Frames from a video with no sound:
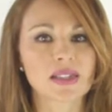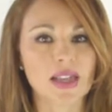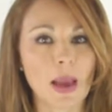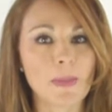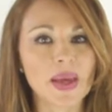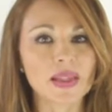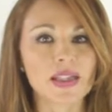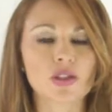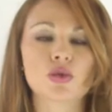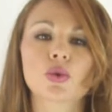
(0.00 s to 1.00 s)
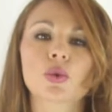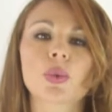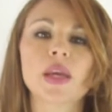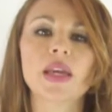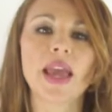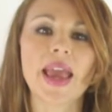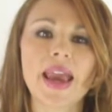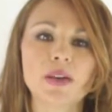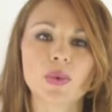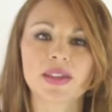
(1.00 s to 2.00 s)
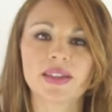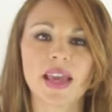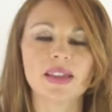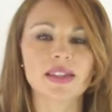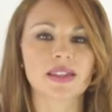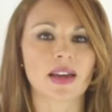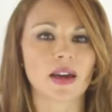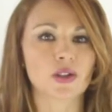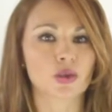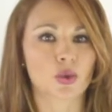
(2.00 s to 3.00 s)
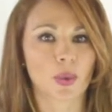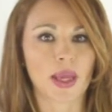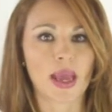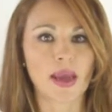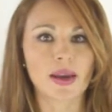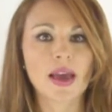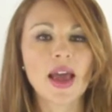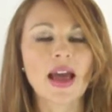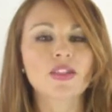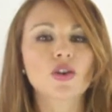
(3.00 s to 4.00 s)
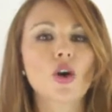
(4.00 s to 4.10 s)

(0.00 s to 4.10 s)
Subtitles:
ability to create what they desire to create and their